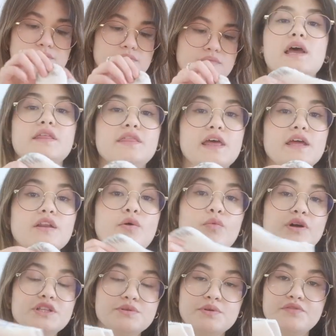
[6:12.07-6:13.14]
And then
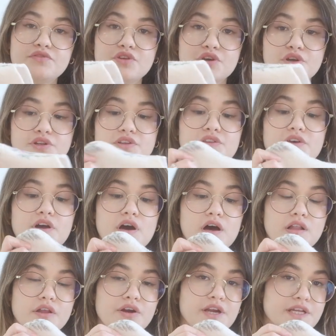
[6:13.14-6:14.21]
once we've turned the
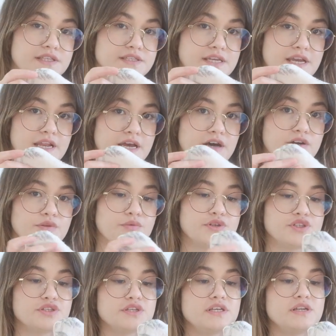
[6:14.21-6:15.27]
collar inside out, we're
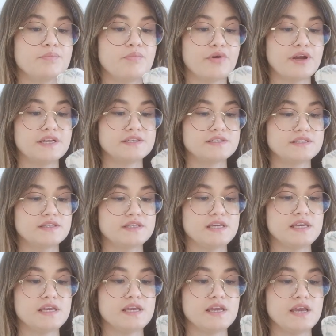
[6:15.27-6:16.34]
just gonna press
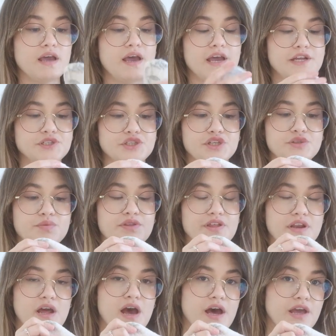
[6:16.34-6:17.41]
the edges with
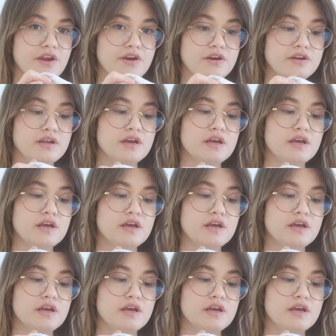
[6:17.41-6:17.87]
an iron